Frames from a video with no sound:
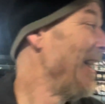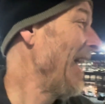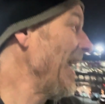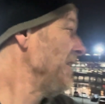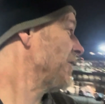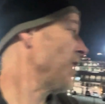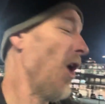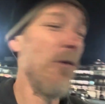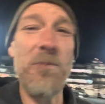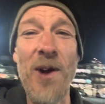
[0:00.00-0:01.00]
And there's an
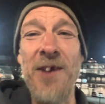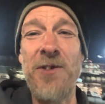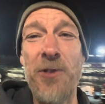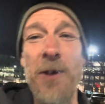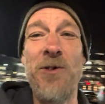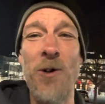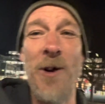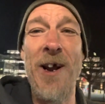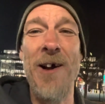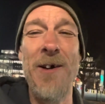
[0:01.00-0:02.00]
overpriced thrift store
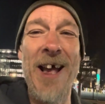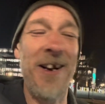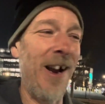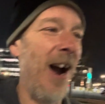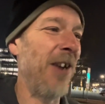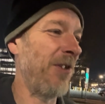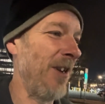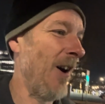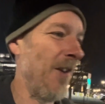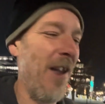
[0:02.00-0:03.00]
here in
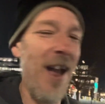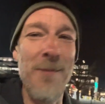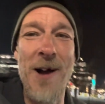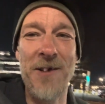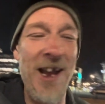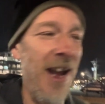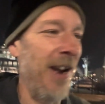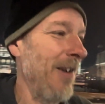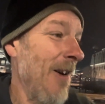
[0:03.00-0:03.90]
Anacostia on the MLK,